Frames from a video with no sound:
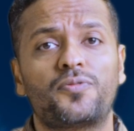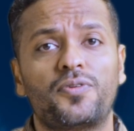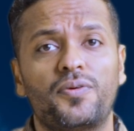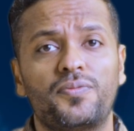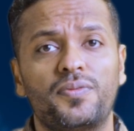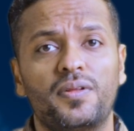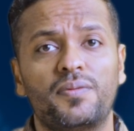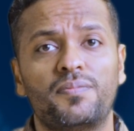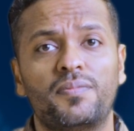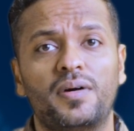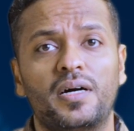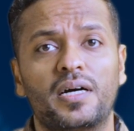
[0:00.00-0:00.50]
out
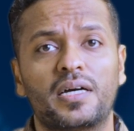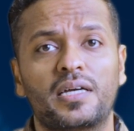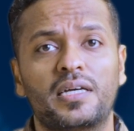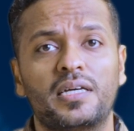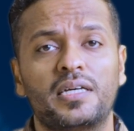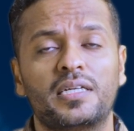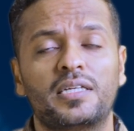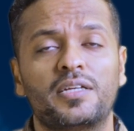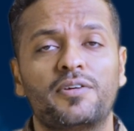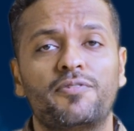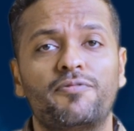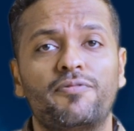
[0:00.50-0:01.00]
from the
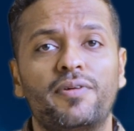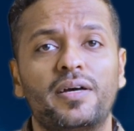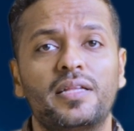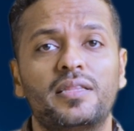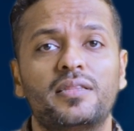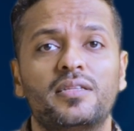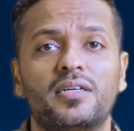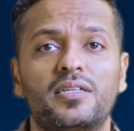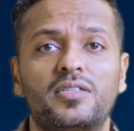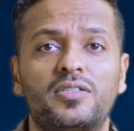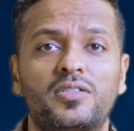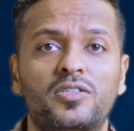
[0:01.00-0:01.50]
market
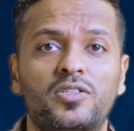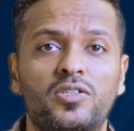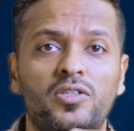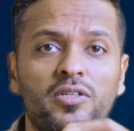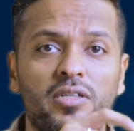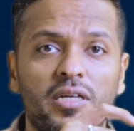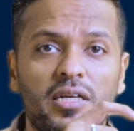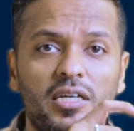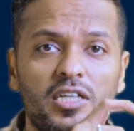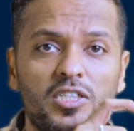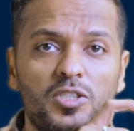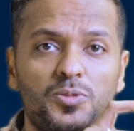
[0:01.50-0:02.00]
when the
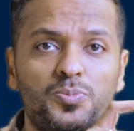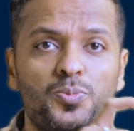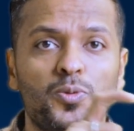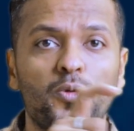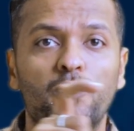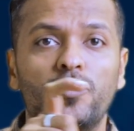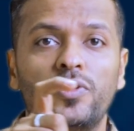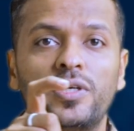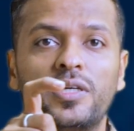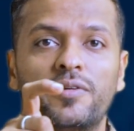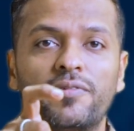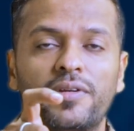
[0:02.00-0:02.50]
trade is
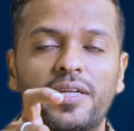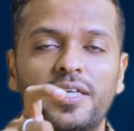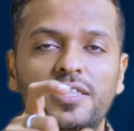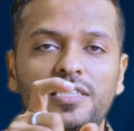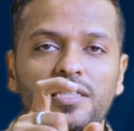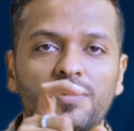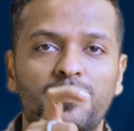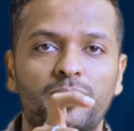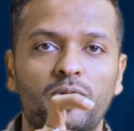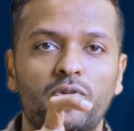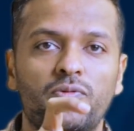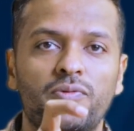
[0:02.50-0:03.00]
brewing. When I
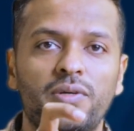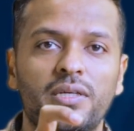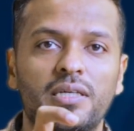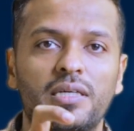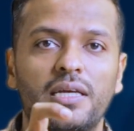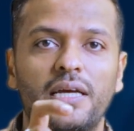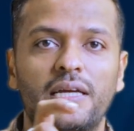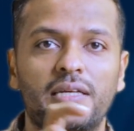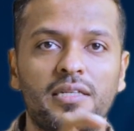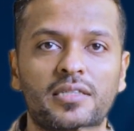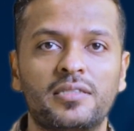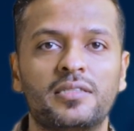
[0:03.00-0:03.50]
say
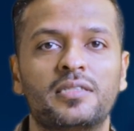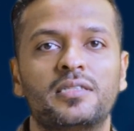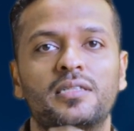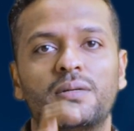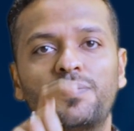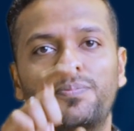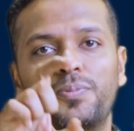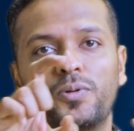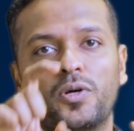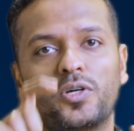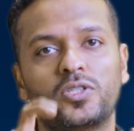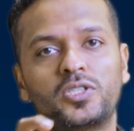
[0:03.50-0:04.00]
brewing, it is in
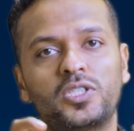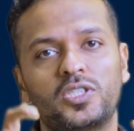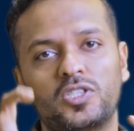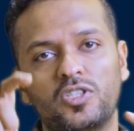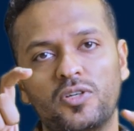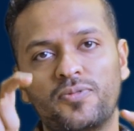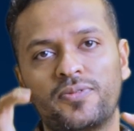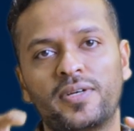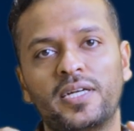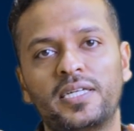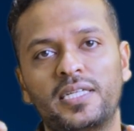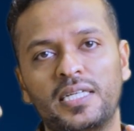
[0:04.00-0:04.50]
the
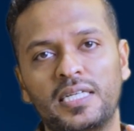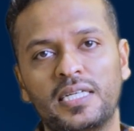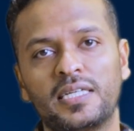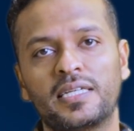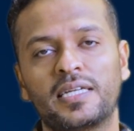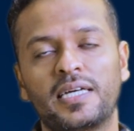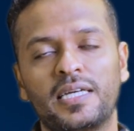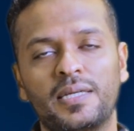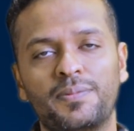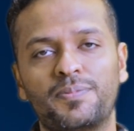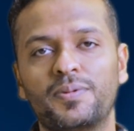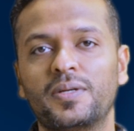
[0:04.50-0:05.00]
process of
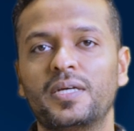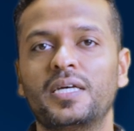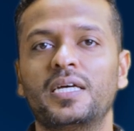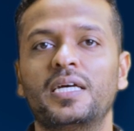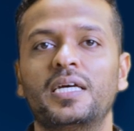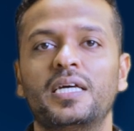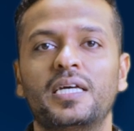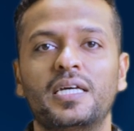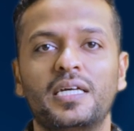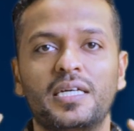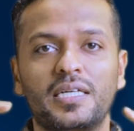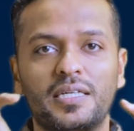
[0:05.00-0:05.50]
getting ripe,
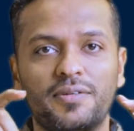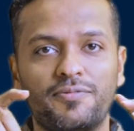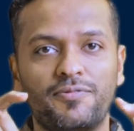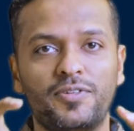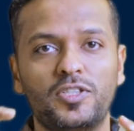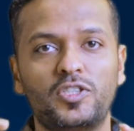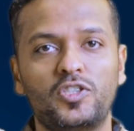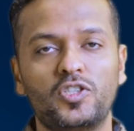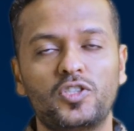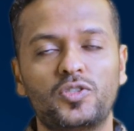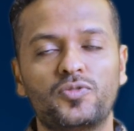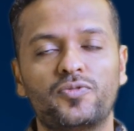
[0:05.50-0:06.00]

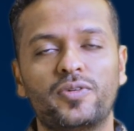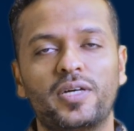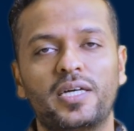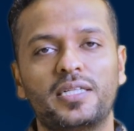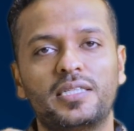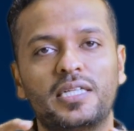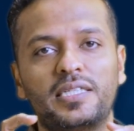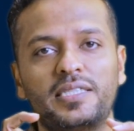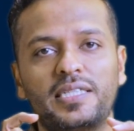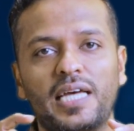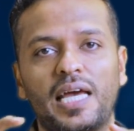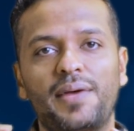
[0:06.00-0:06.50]
which is
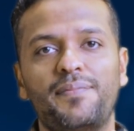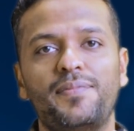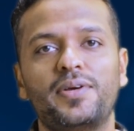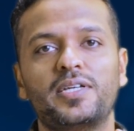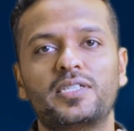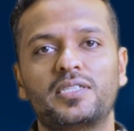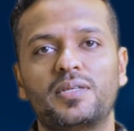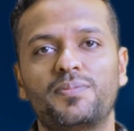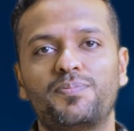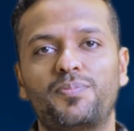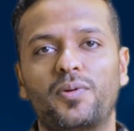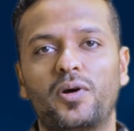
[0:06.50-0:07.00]
where the
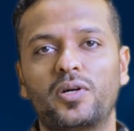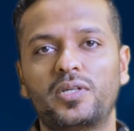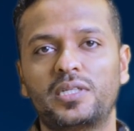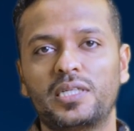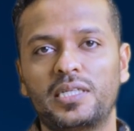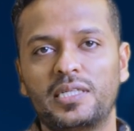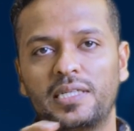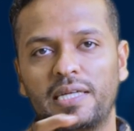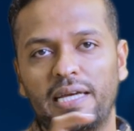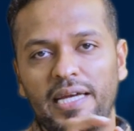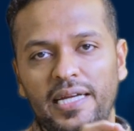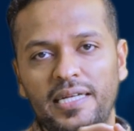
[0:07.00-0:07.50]
timing is
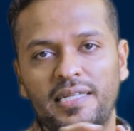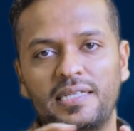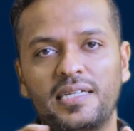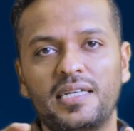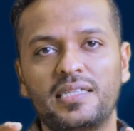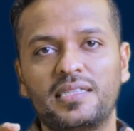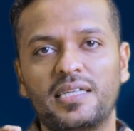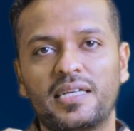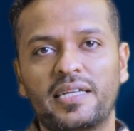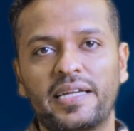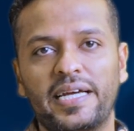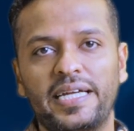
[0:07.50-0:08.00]
important.
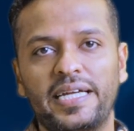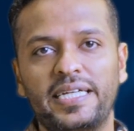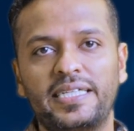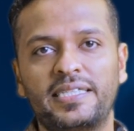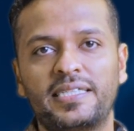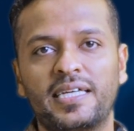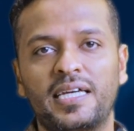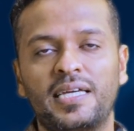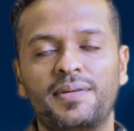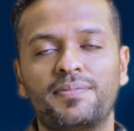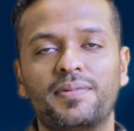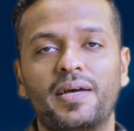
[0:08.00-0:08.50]
Enter the
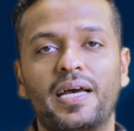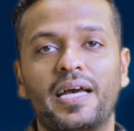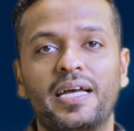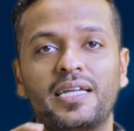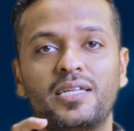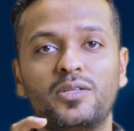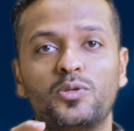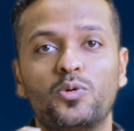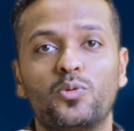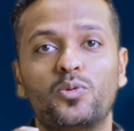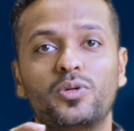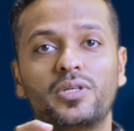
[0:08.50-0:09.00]
right time
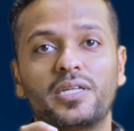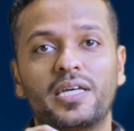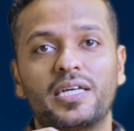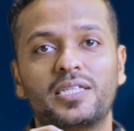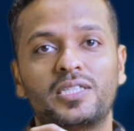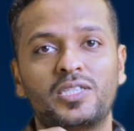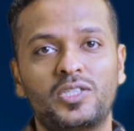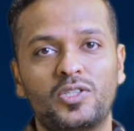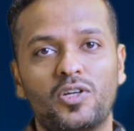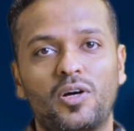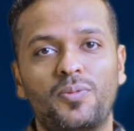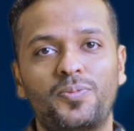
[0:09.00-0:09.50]
and don't
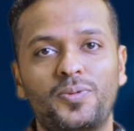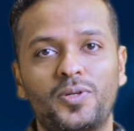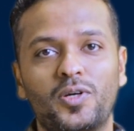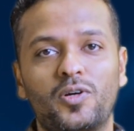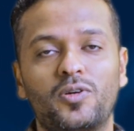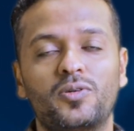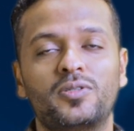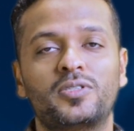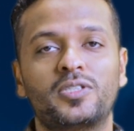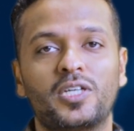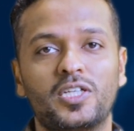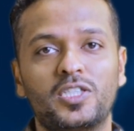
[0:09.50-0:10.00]
get stopped
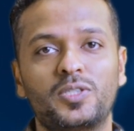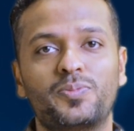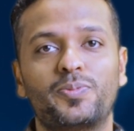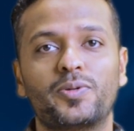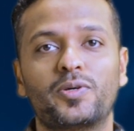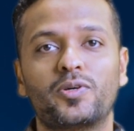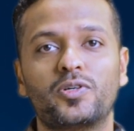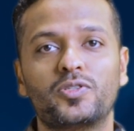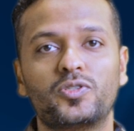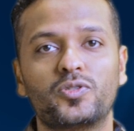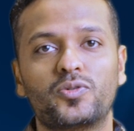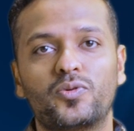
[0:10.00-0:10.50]
out just
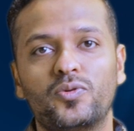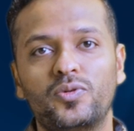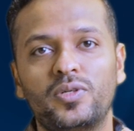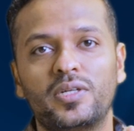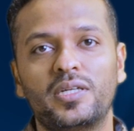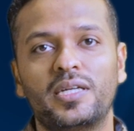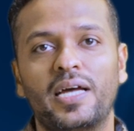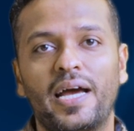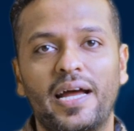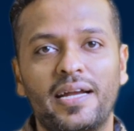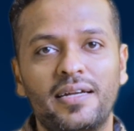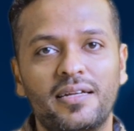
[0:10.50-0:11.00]
because you
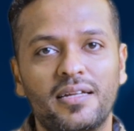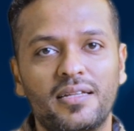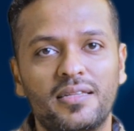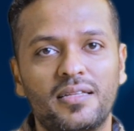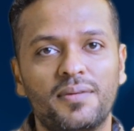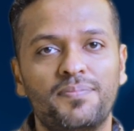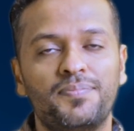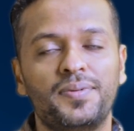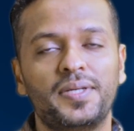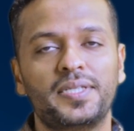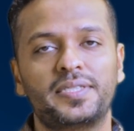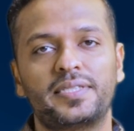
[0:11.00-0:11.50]
couldn't handle
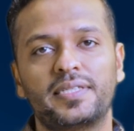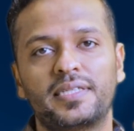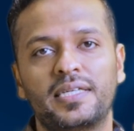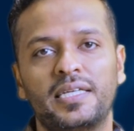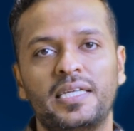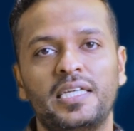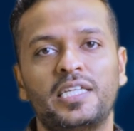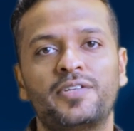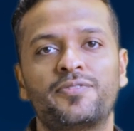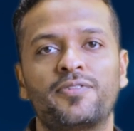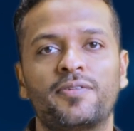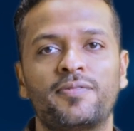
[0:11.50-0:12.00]
the basic
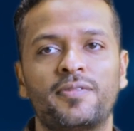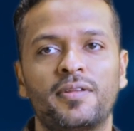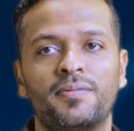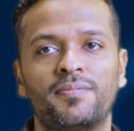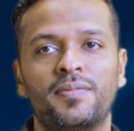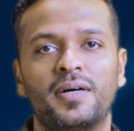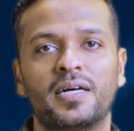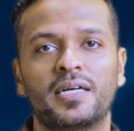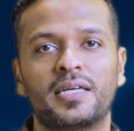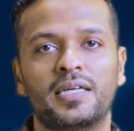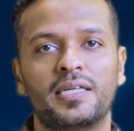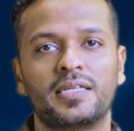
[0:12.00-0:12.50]
heat from the
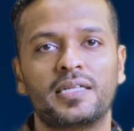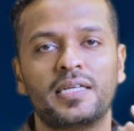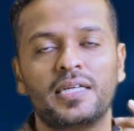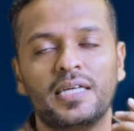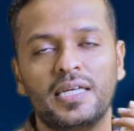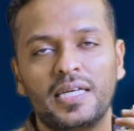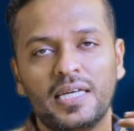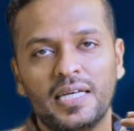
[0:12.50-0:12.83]
market.